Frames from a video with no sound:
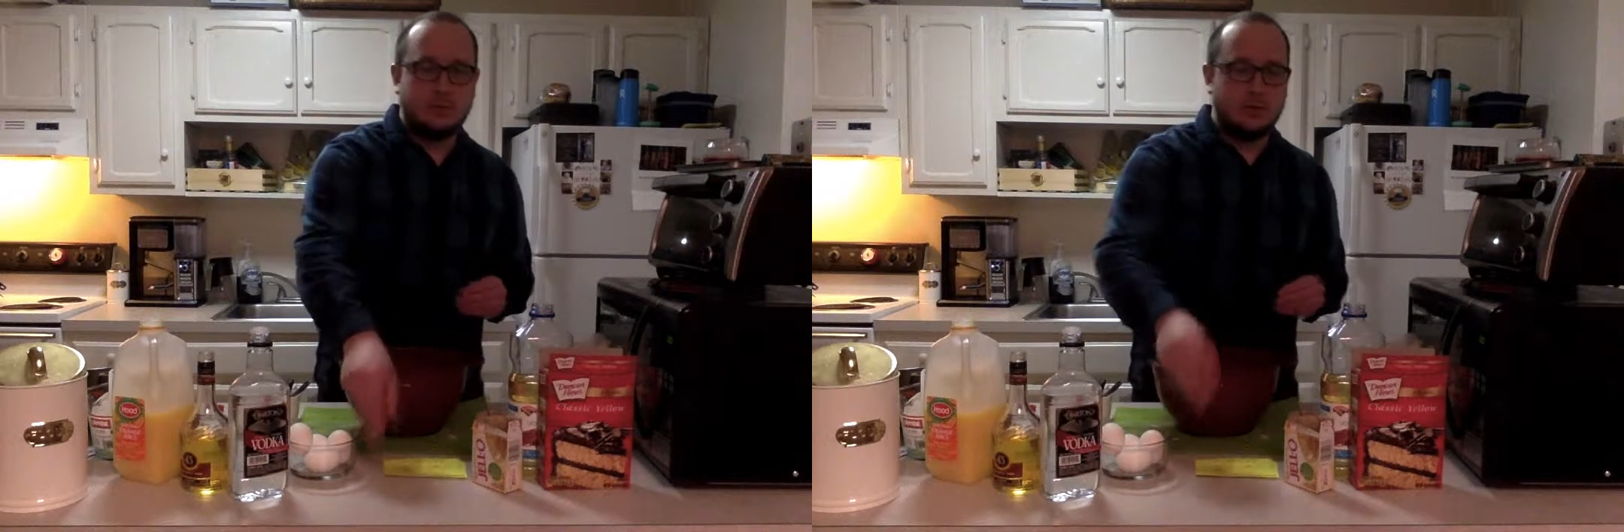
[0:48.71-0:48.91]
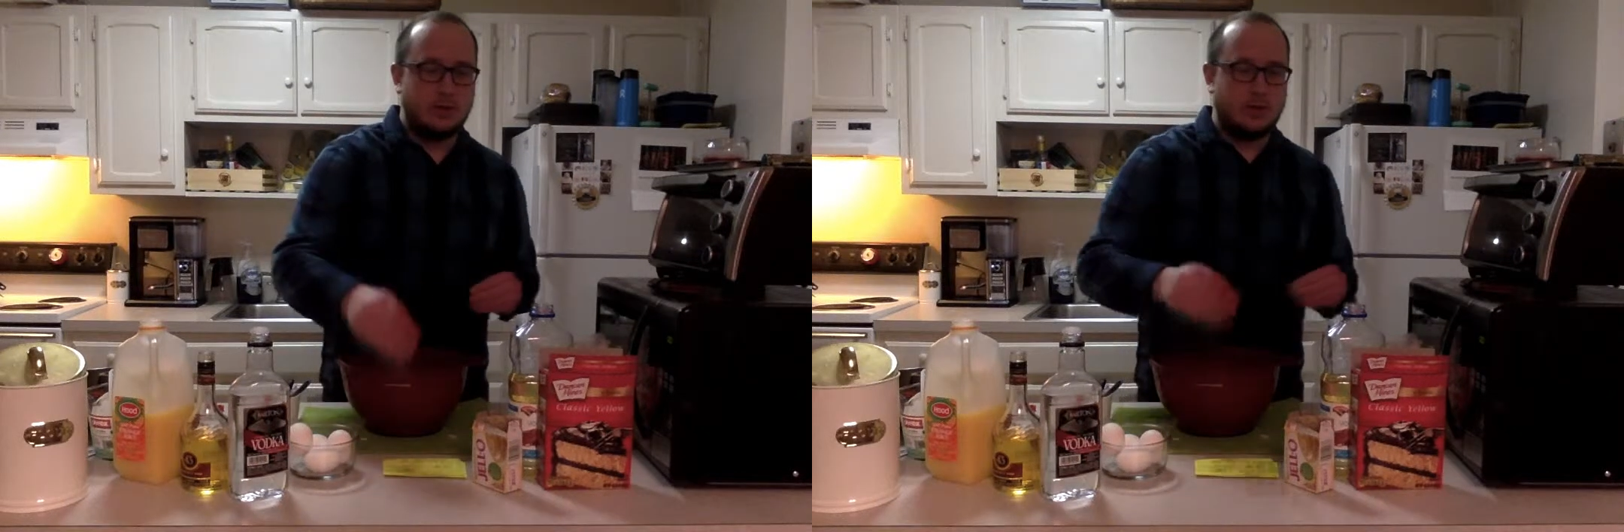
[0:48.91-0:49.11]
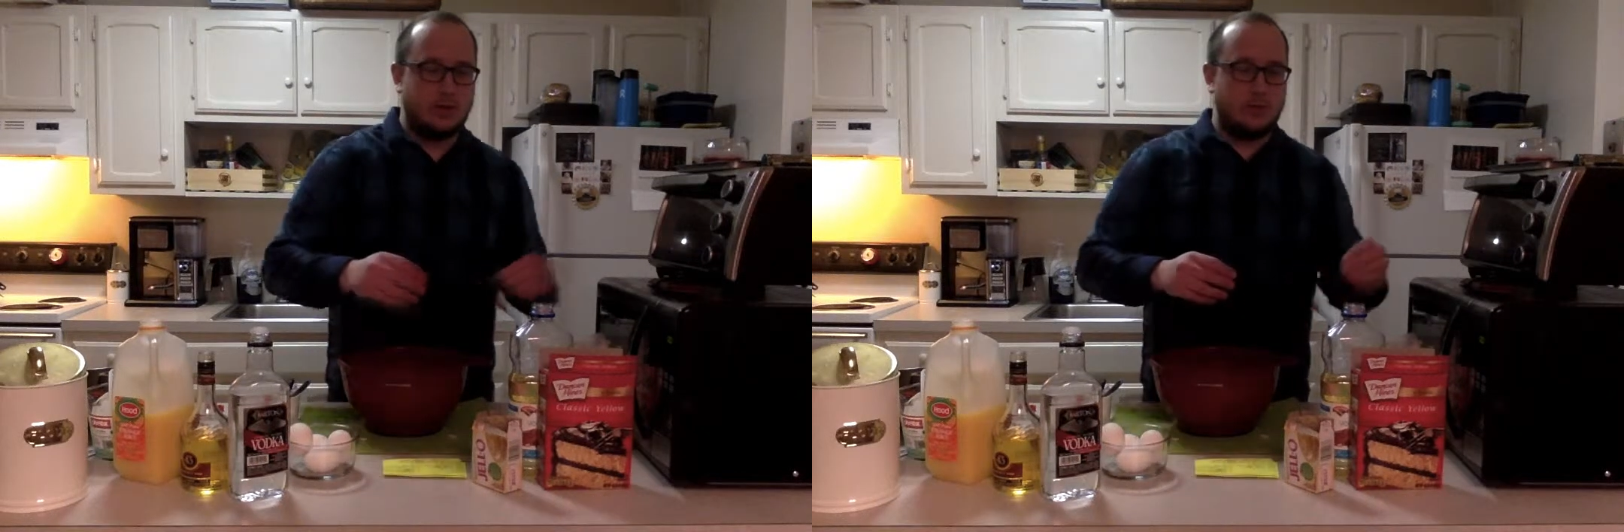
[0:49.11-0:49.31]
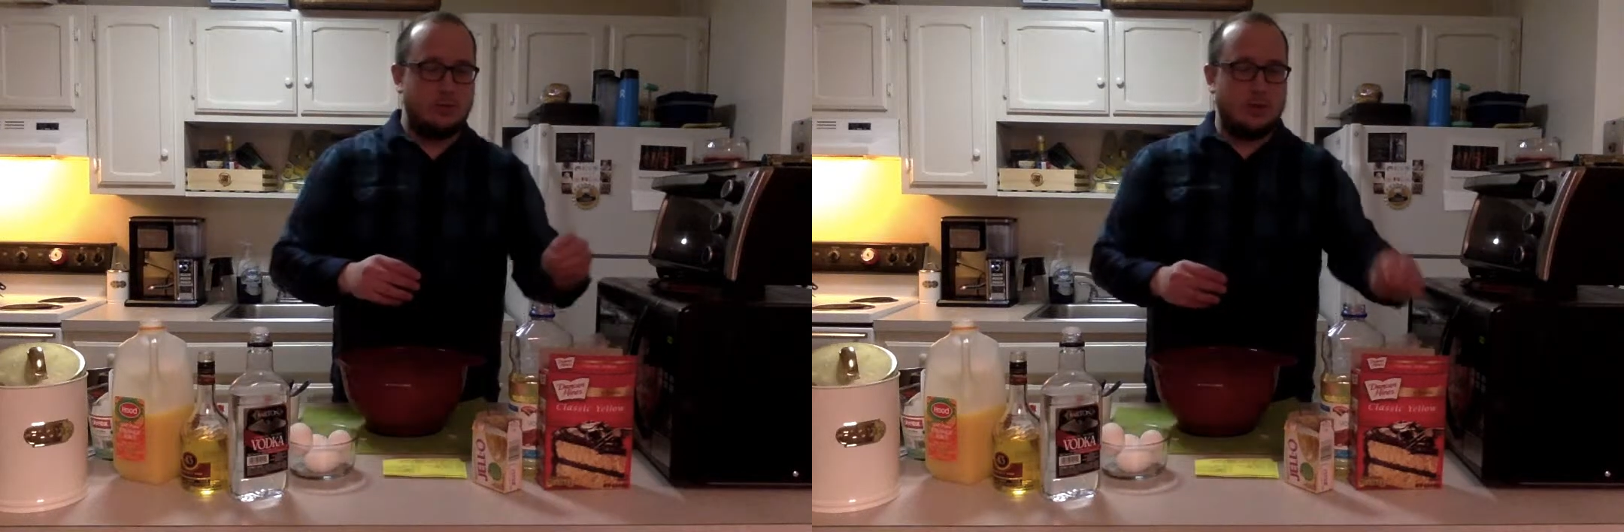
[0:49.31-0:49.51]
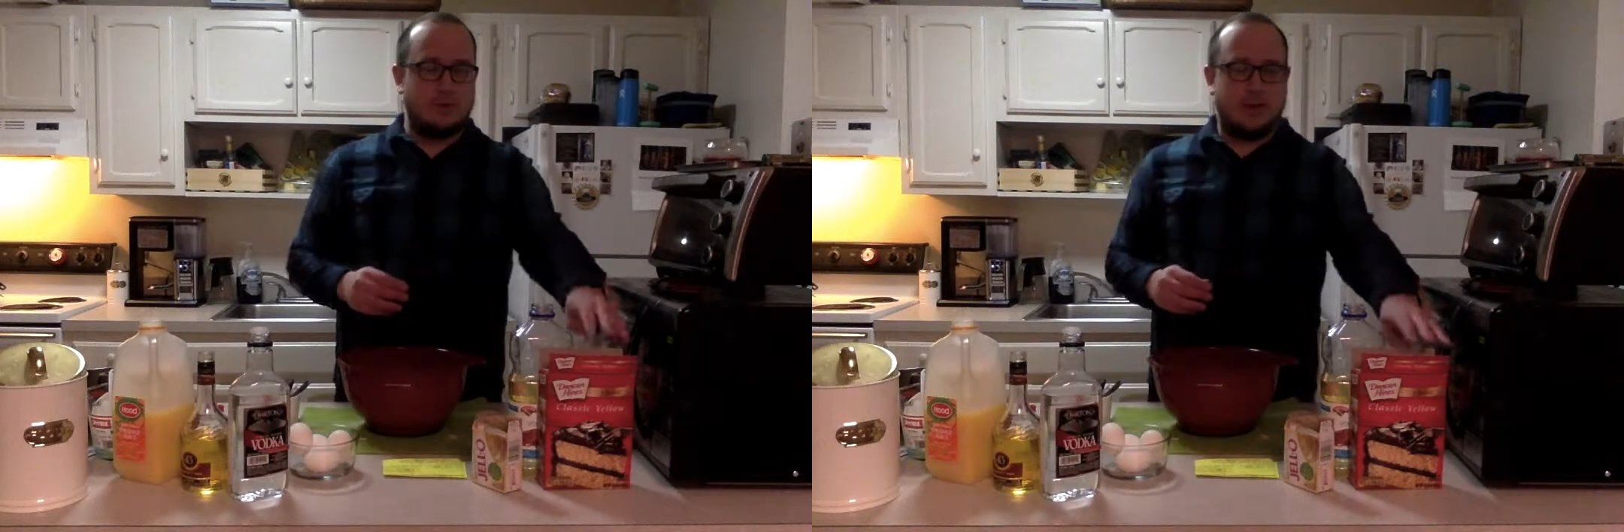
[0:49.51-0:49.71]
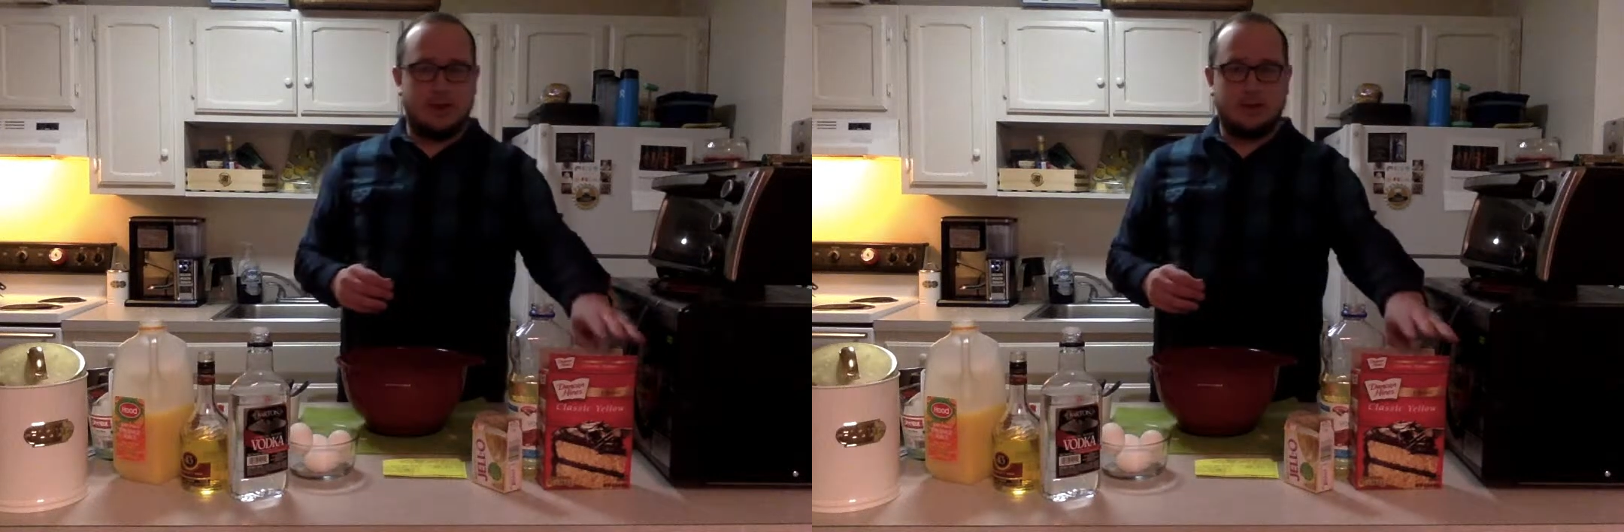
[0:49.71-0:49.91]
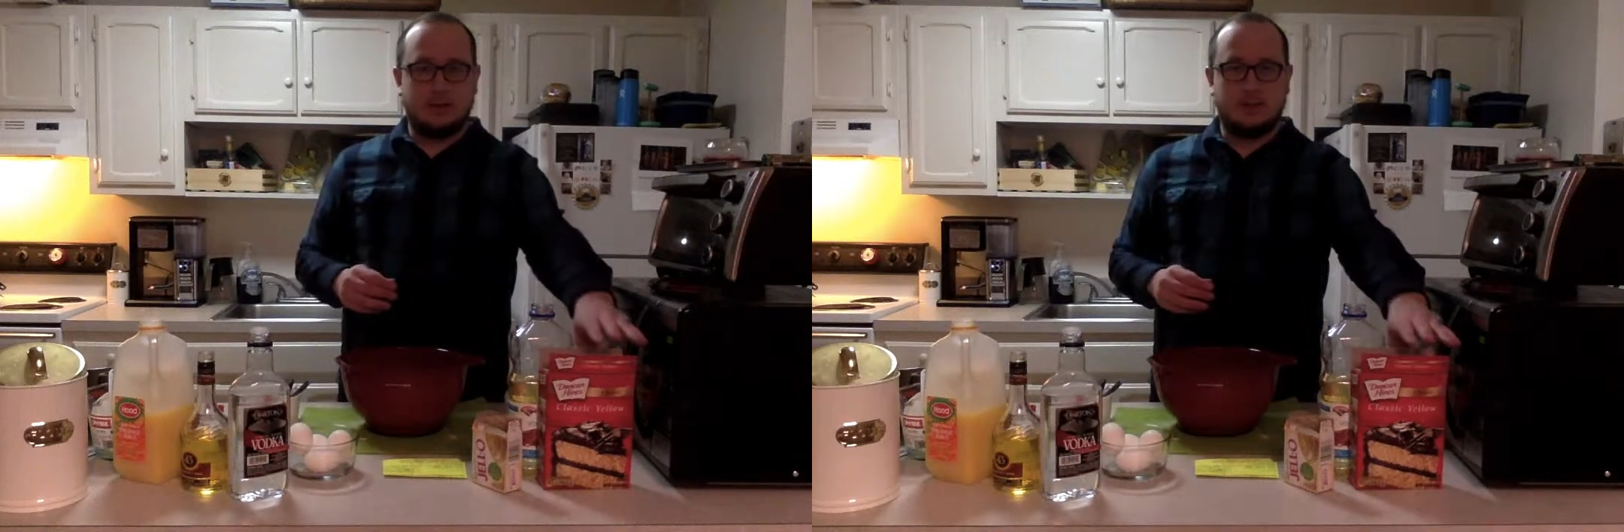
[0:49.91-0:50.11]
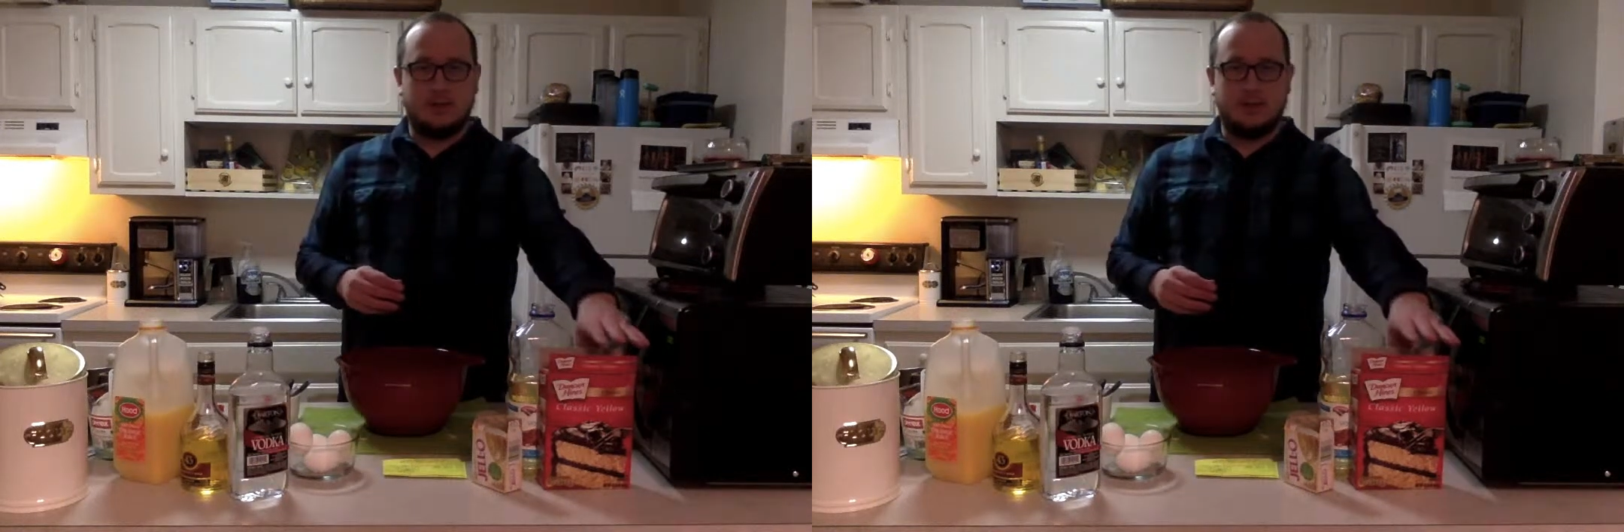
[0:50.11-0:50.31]
we're going to need 1
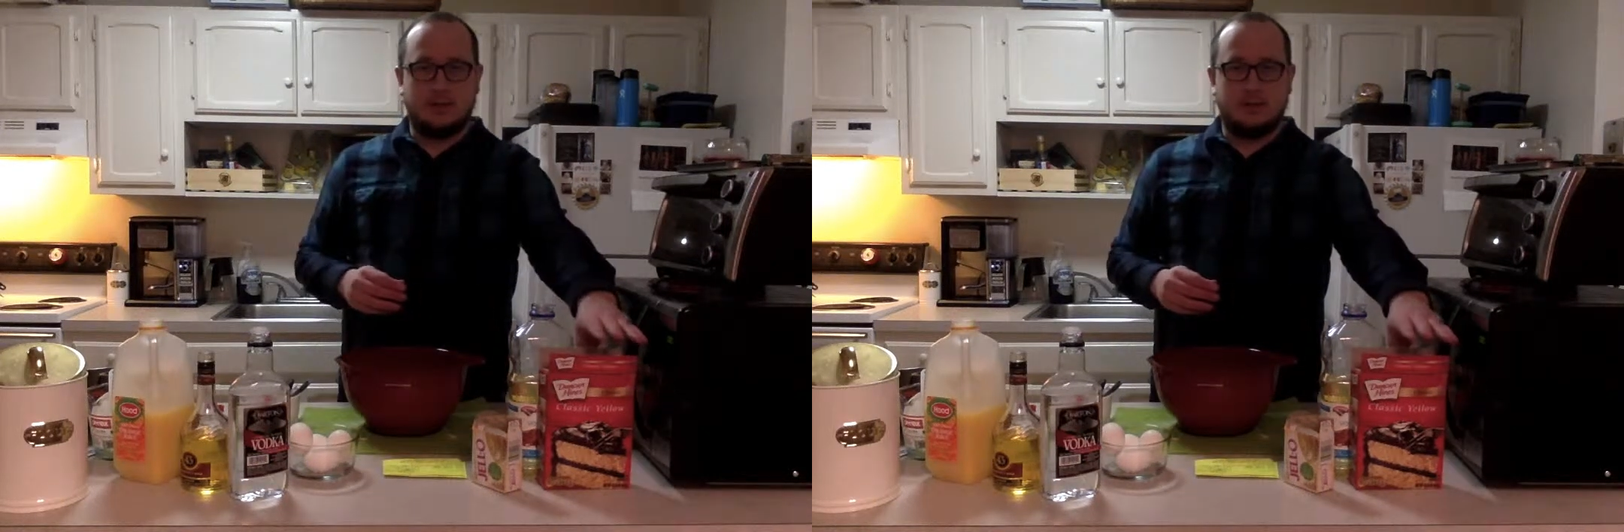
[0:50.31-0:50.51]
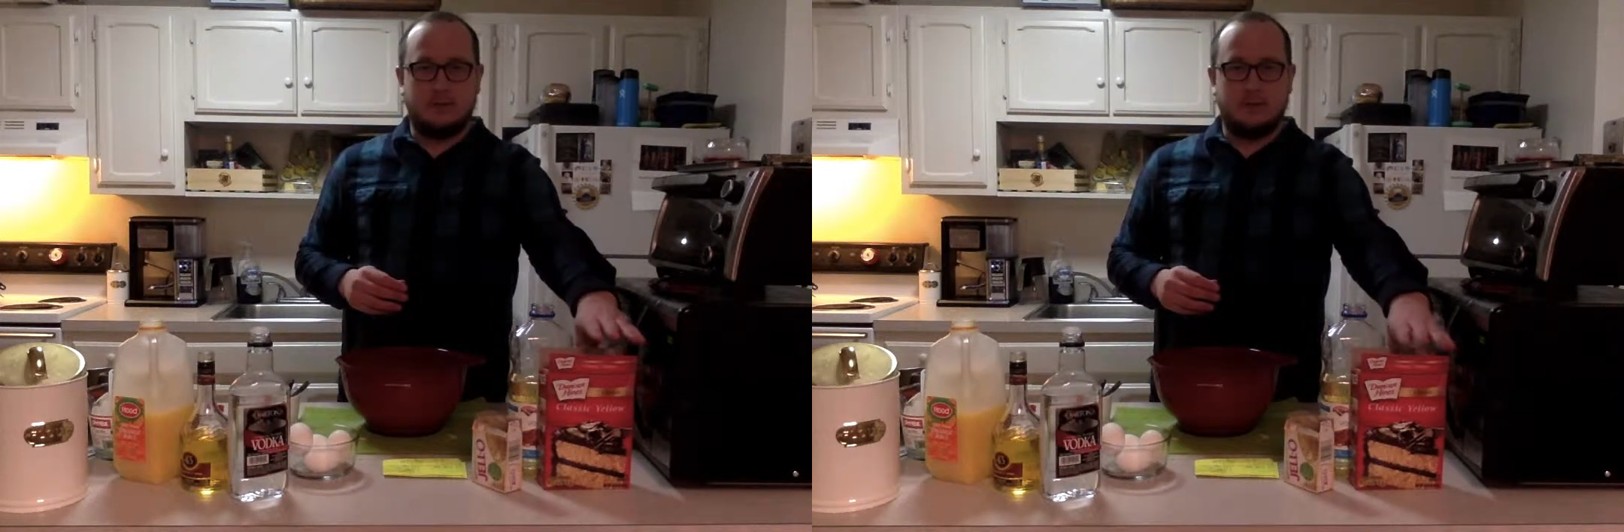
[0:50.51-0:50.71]
box of